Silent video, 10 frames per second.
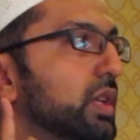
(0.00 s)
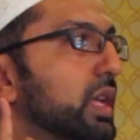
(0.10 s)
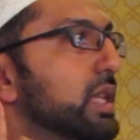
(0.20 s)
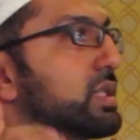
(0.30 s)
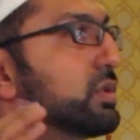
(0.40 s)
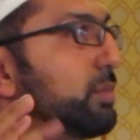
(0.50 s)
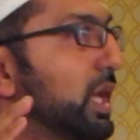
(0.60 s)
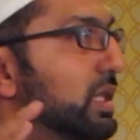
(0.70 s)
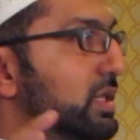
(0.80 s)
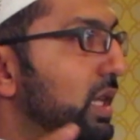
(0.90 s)
Is to
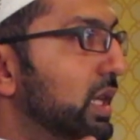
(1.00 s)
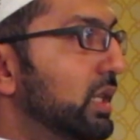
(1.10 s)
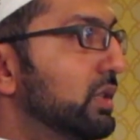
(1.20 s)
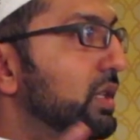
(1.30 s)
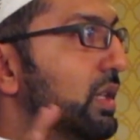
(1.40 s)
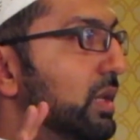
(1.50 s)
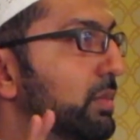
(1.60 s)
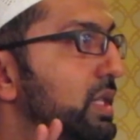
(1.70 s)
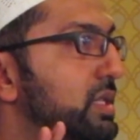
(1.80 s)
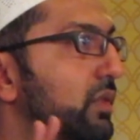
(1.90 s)
maintain the
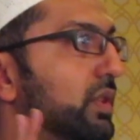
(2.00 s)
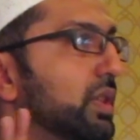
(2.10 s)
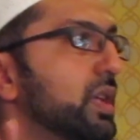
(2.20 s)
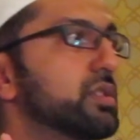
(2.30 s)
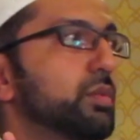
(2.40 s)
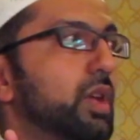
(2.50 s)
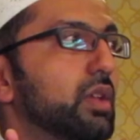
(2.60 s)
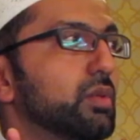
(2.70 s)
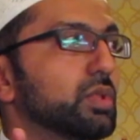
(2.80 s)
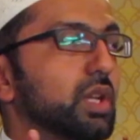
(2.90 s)
limits of Allah
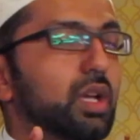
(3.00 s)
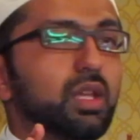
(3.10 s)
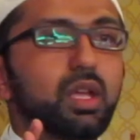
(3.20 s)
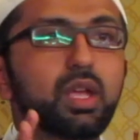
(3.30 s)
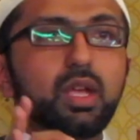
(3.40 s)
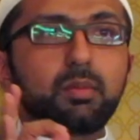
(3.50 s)
subhanahu wa ta'ala.